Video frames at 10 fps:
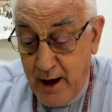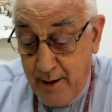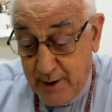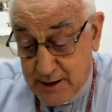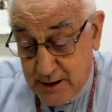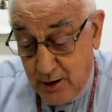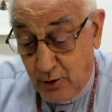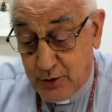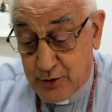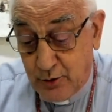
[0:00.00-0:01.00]
MSC
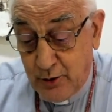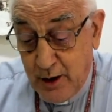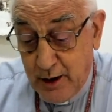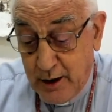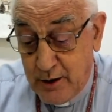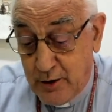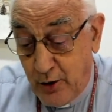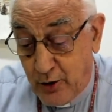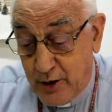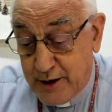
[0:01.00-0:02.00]
also, in the
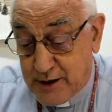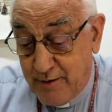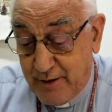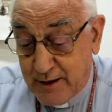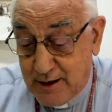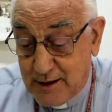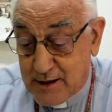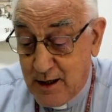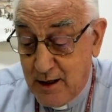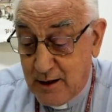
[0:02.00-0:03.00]
early
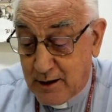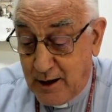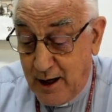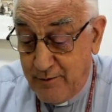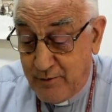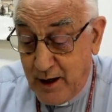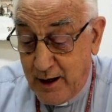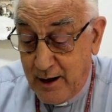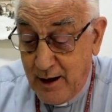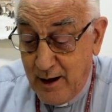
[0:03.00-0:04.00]
70s, gave
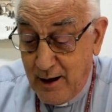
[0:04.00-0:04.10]
the